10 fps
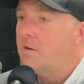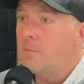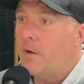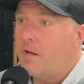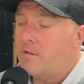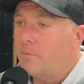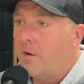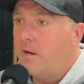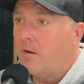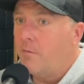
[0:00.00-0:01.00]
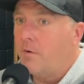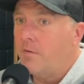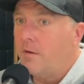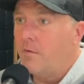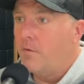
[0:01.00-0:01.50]
will pass the puck with
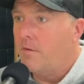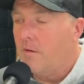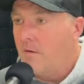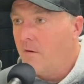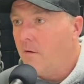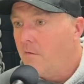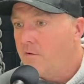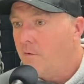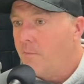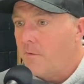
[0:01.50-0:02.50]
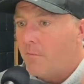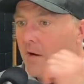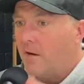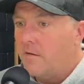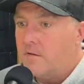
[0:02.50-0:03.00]
a, you know, sweeping the
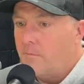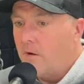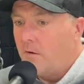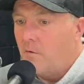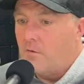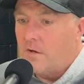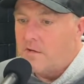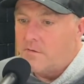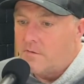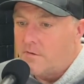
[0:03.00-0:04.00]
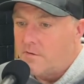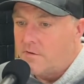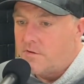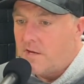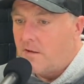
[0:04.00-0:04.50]
puck. And this, I'm talking older guys. So it's
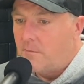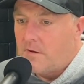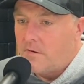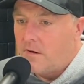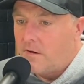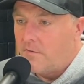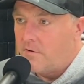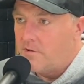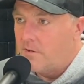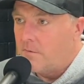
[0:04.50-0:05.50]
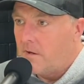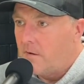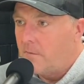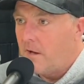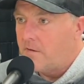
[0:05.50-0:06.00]
just telling me that you're not giving a shit about how
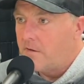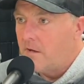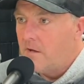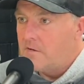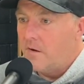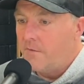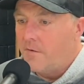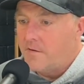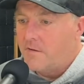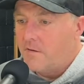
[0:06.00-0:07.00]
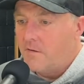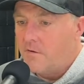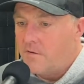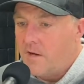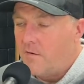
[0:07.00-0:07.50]
you pass. Mm-hmm. So I fix
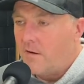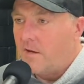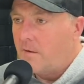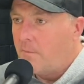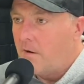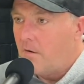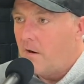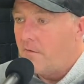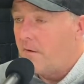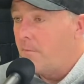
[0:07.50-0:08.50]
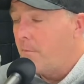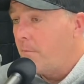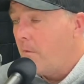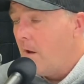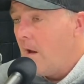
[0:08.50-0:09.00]
just how to get the puck off.
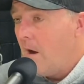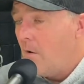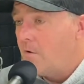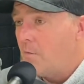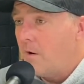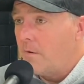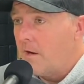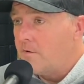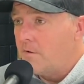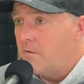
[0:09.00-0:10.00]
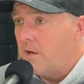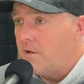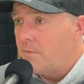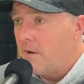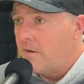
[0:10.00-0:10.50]
I always want guys to do
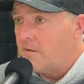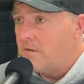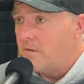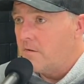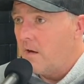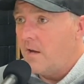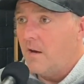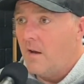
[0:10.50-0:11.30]
touch passes, not